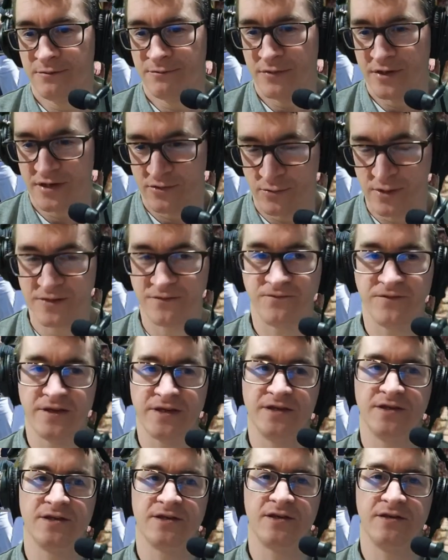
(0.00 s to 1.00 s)
But the one
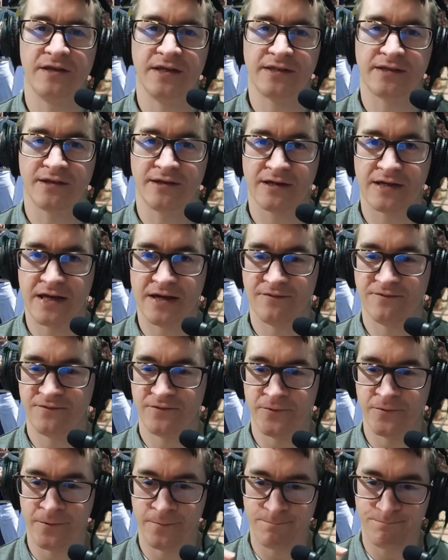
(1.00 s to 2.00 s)
thing you do need to look out
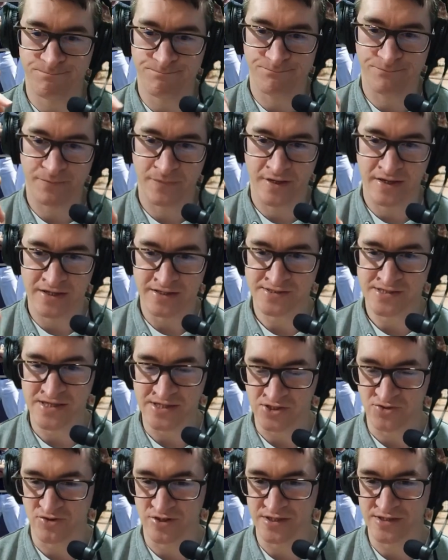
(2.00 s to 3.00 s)
for is
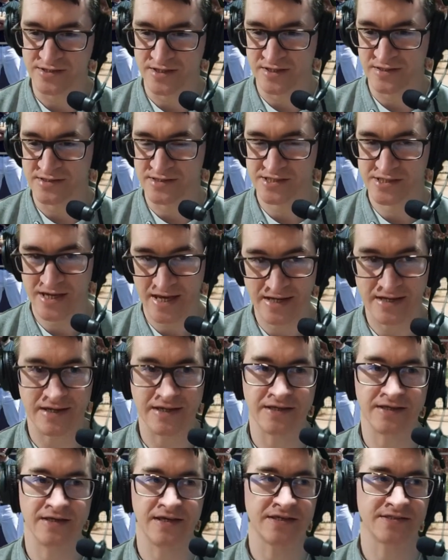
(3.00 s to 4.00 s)
injuries. And
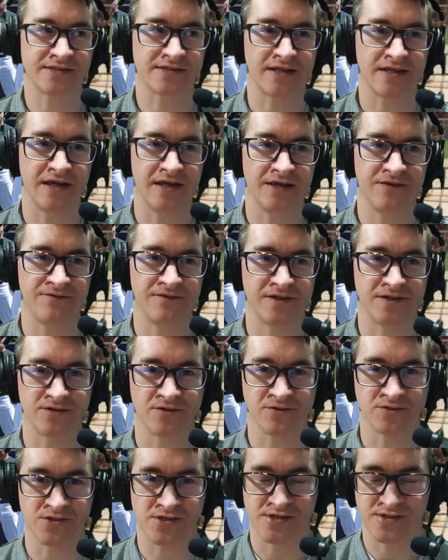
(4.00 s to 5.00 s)
sadly, yesterday for the
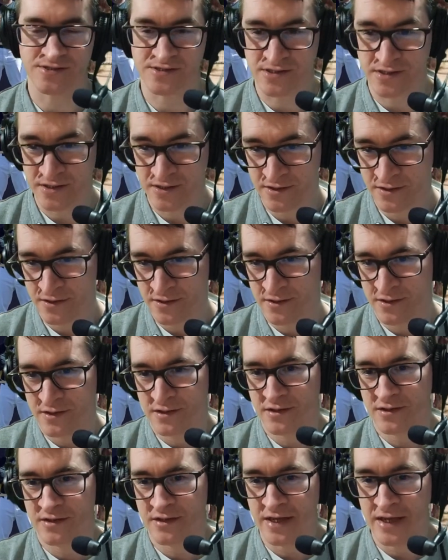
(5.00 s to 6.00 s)
Dodgers,
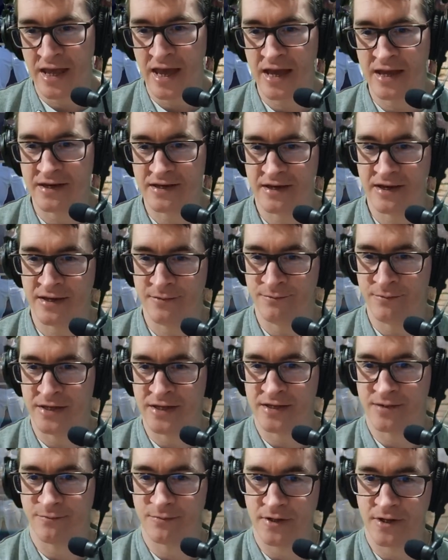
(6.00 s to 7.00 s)
they had a
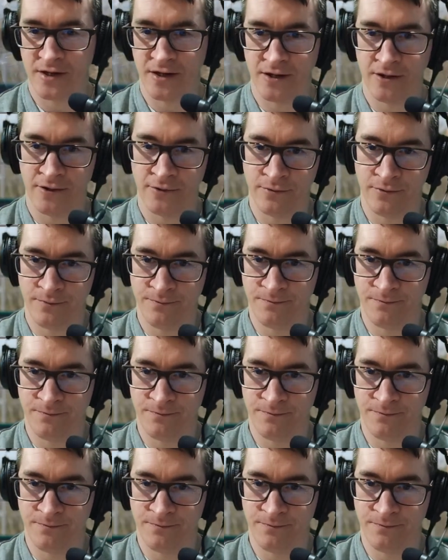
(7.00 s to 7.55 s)
big blow.